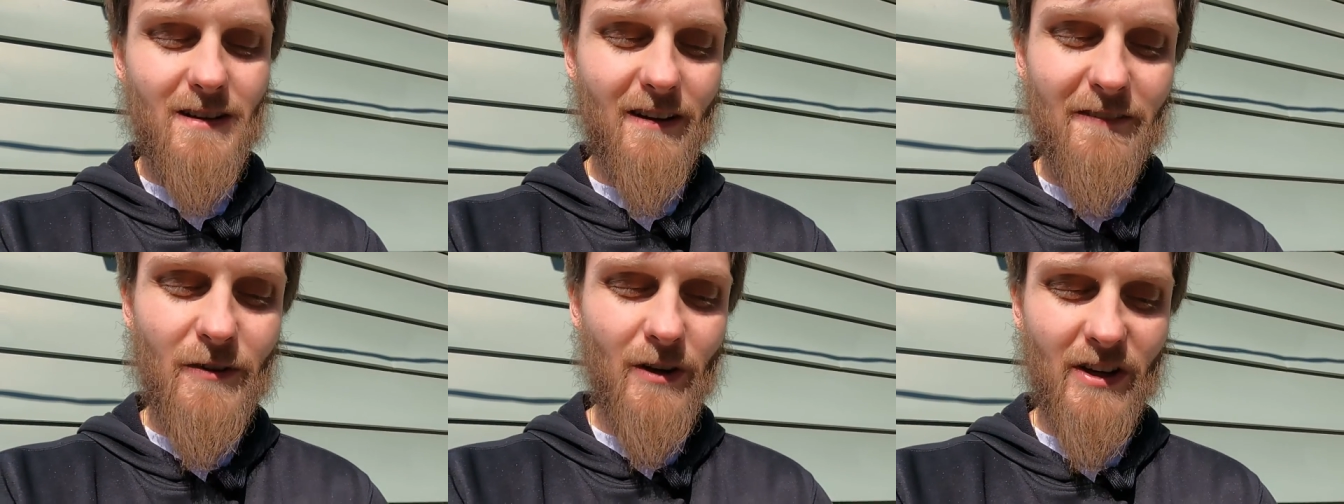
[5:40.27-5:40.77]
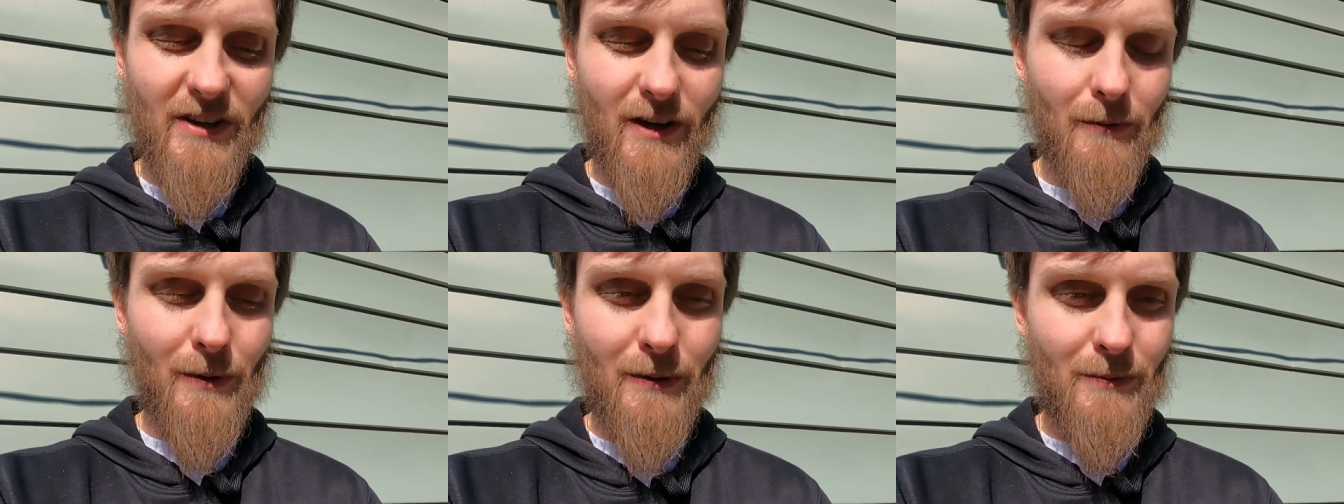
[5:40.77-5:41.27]
I feel like
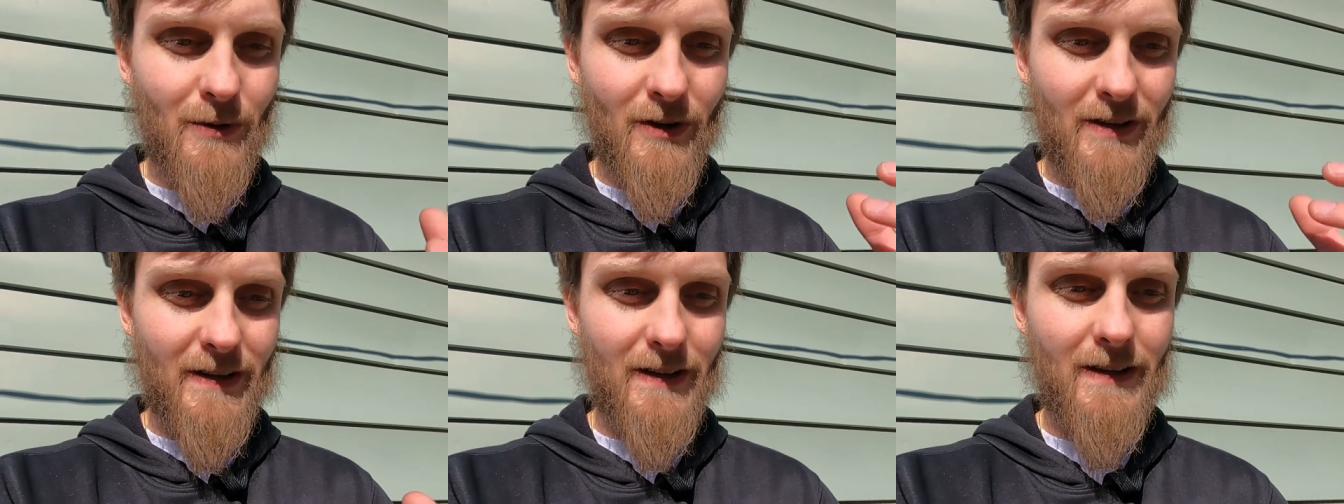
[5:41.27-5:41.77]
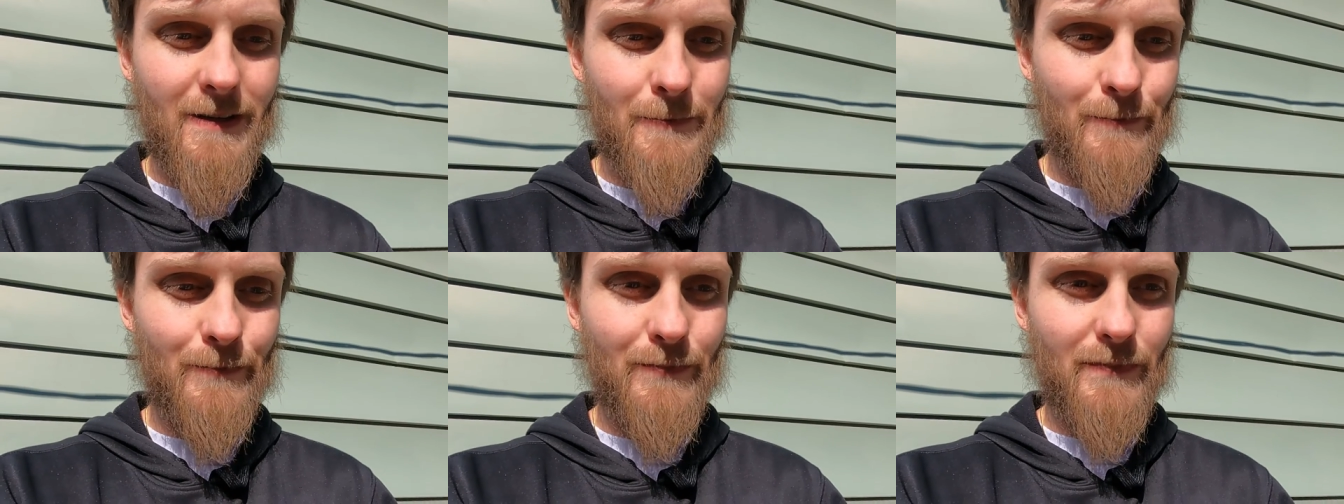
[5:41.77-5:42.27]
God might be like, hey,
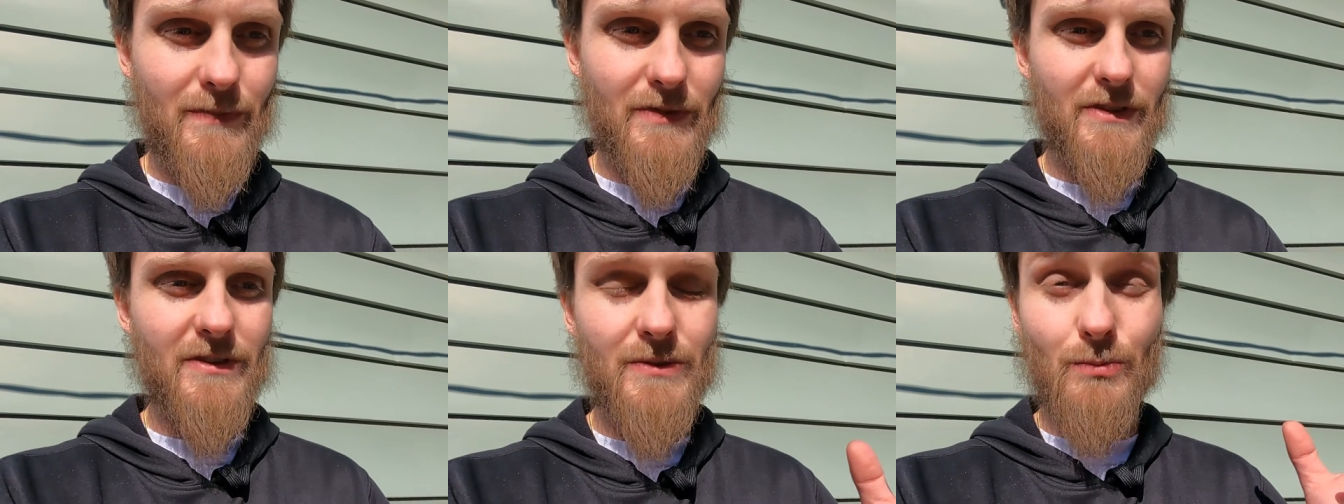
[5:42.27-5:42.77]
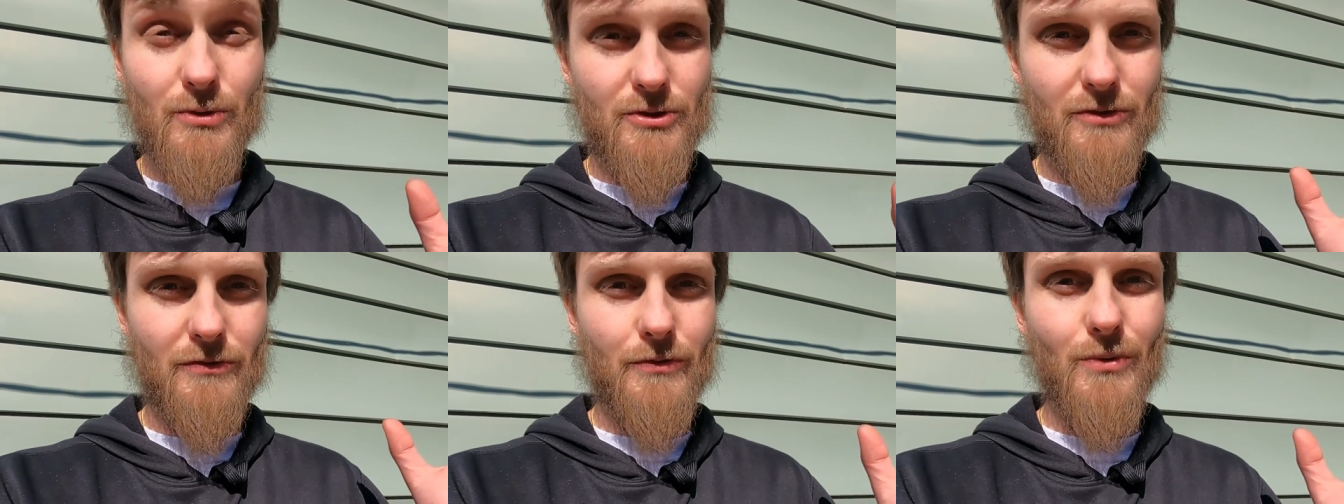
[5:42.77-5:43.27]
this was
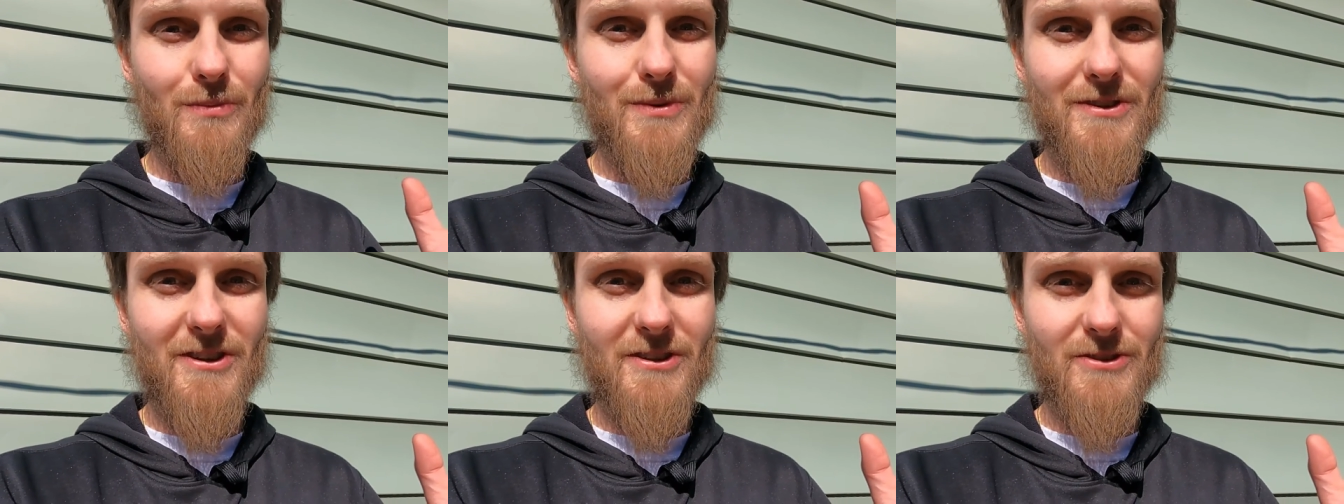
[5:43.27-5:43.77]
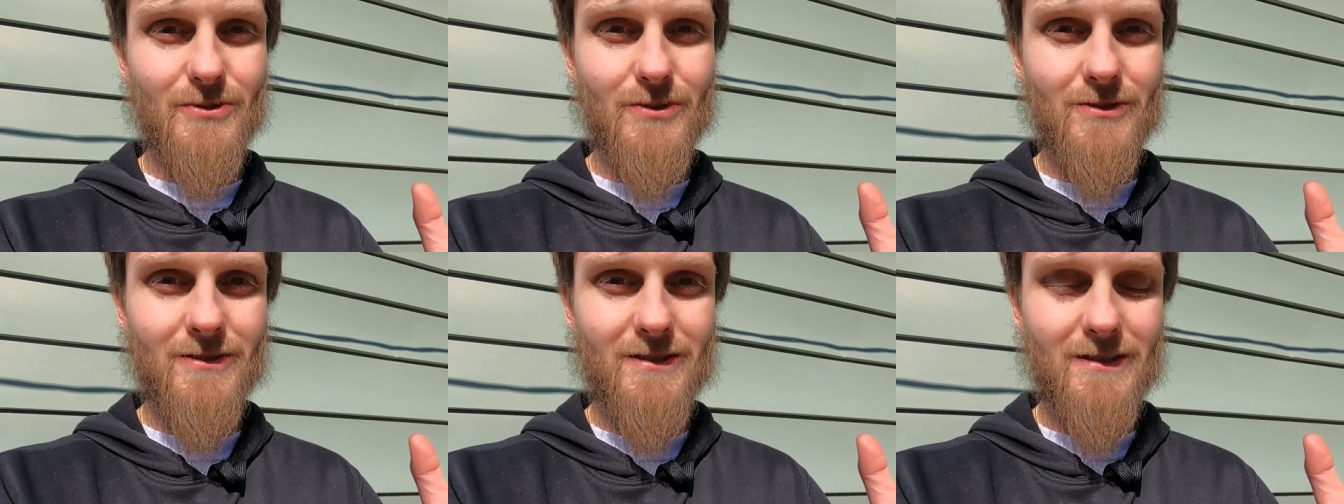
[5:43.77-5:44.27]
your full potential,
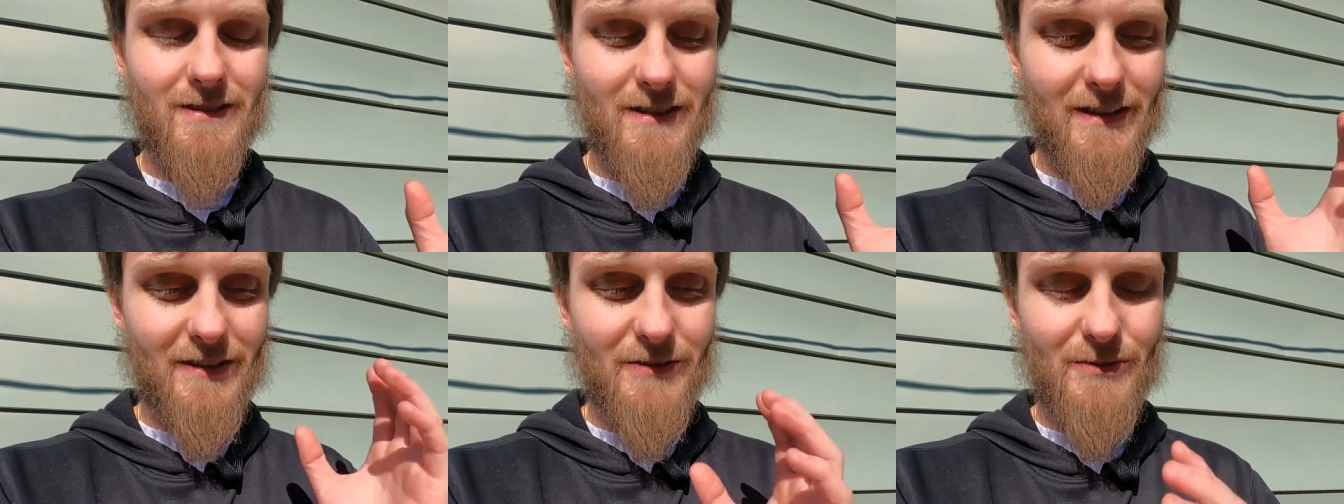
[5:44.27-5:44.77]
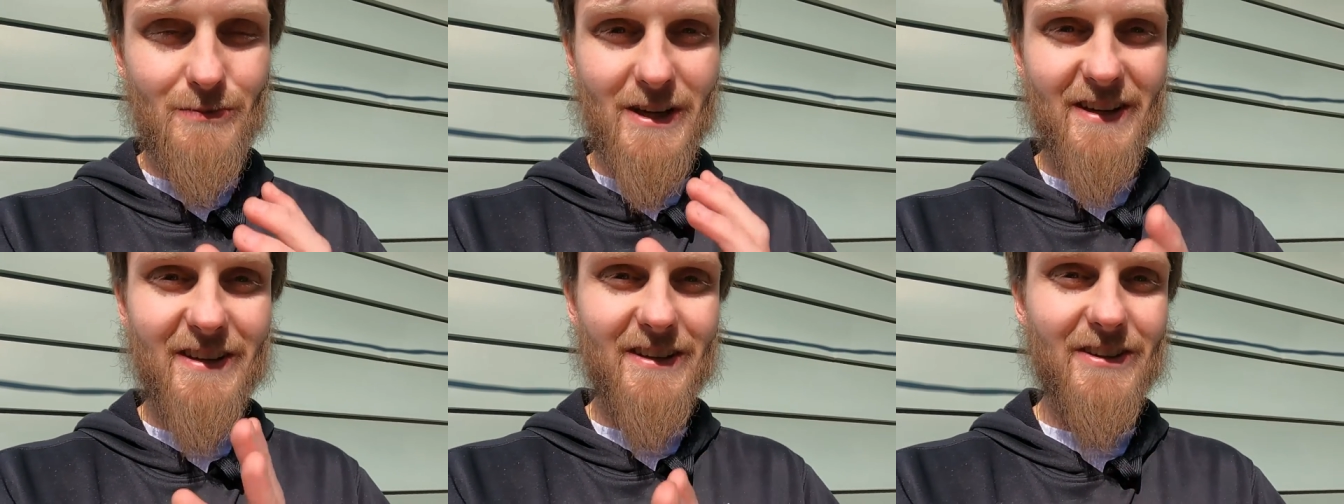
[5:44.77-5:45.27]
and you
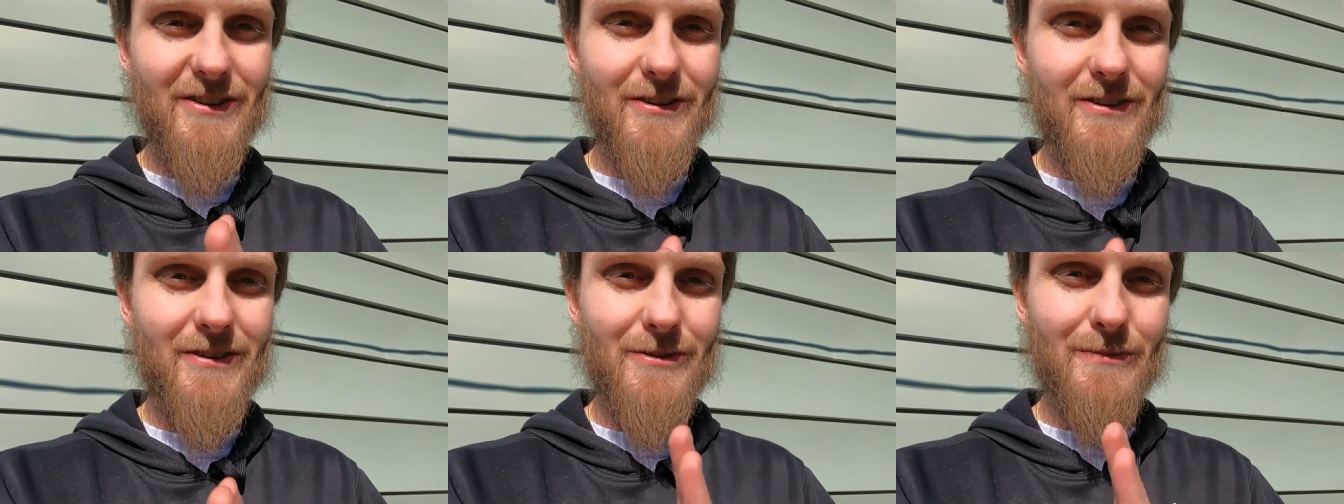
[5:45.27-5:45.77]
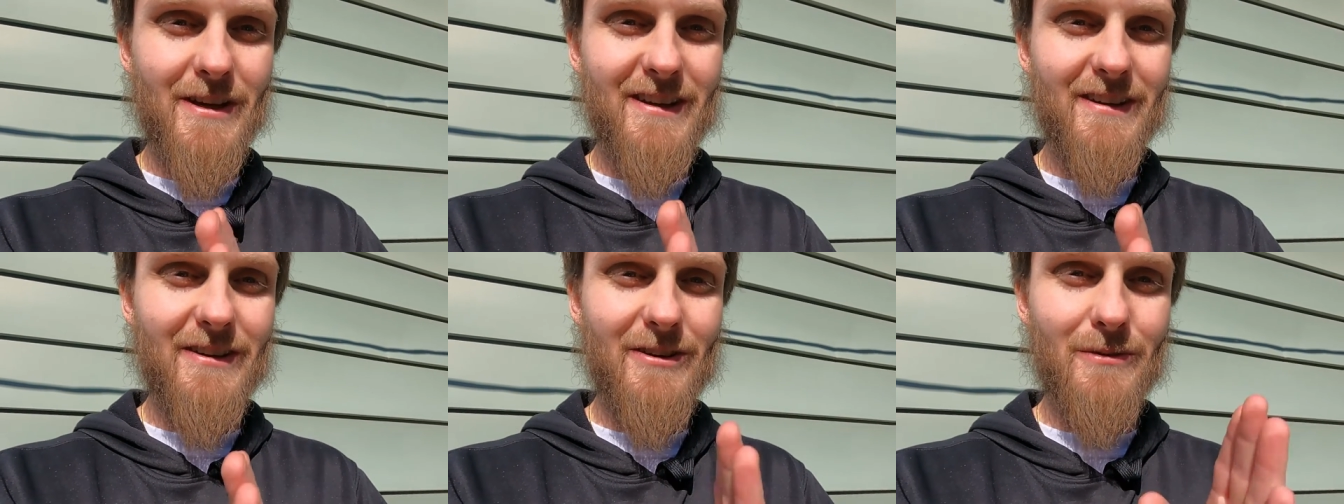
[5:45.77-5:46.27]
made it here. You
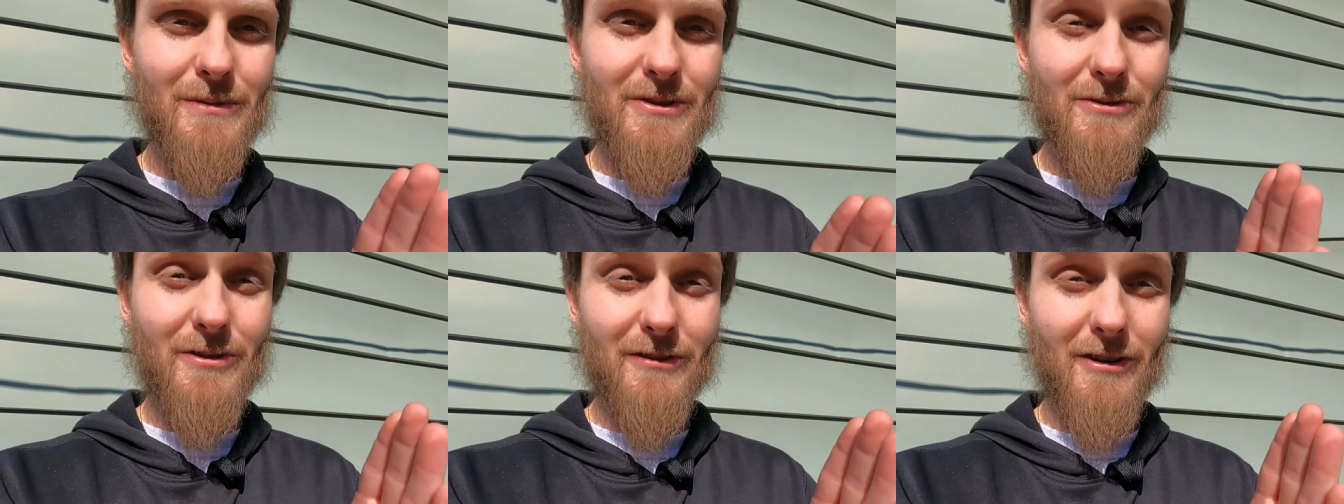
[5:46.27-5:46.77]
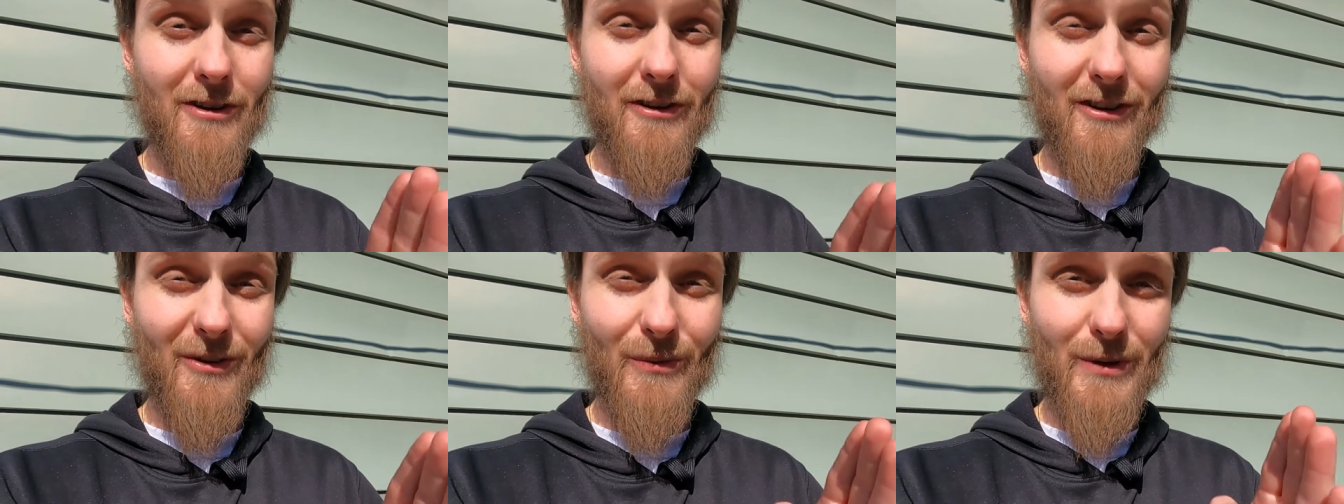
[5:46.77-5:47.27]
made it here, but you could have
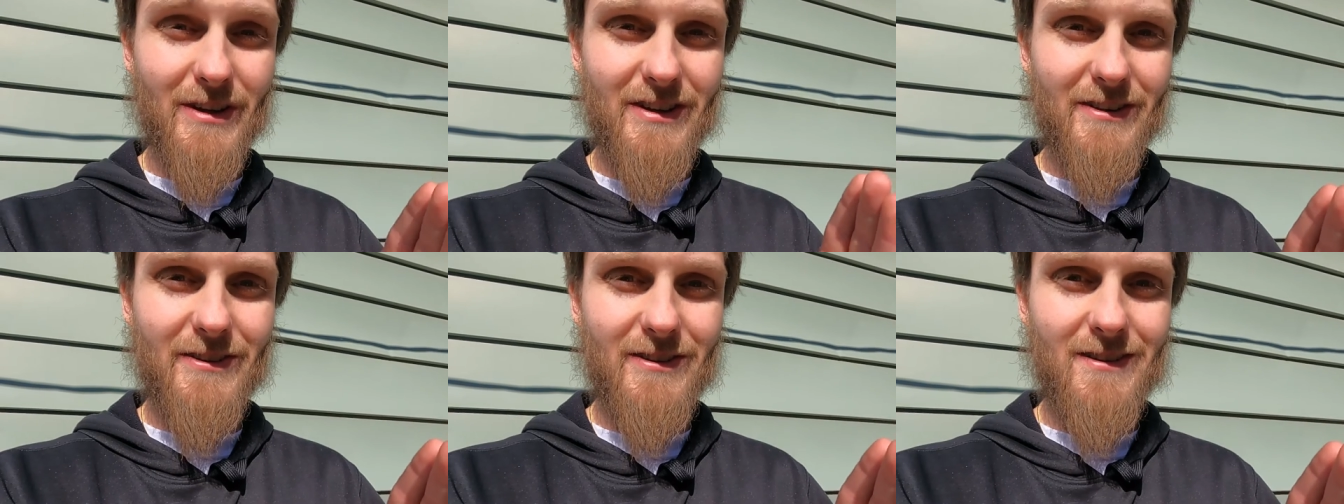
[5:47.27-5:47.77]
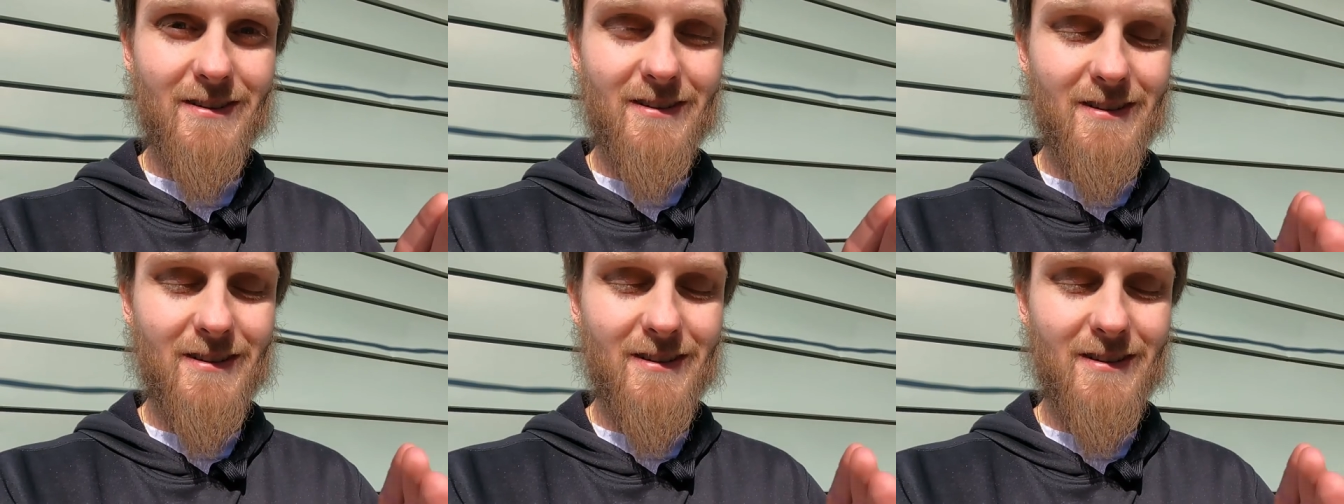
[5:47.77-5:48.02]
gone all the way here.